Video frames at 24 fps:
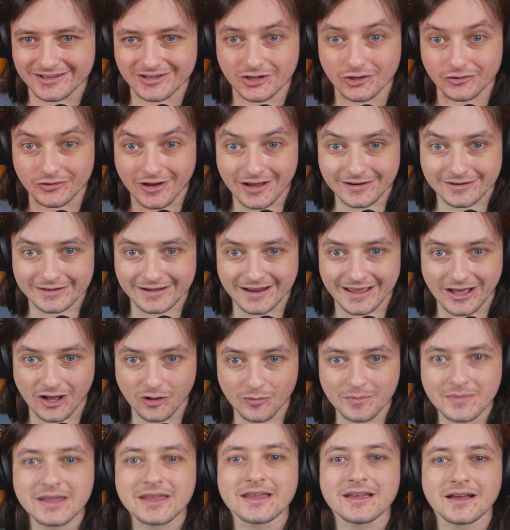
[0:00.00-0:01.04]
You're not going to
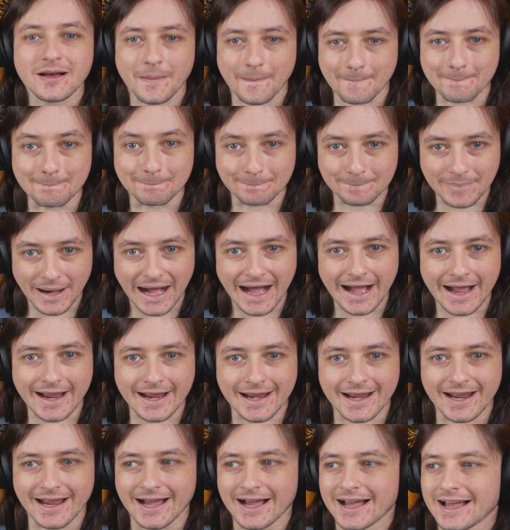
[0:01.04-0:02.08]
help me?
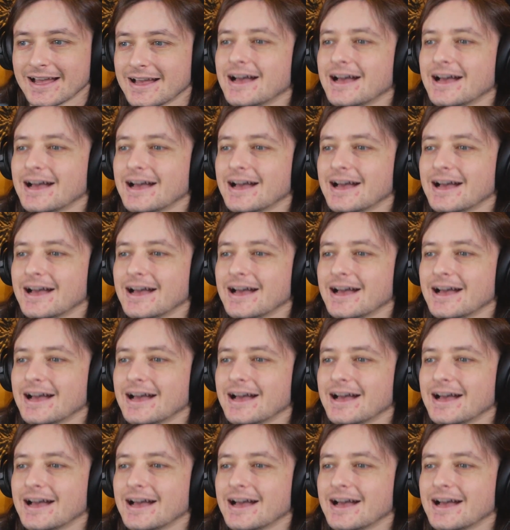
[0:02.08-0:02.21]
Bye.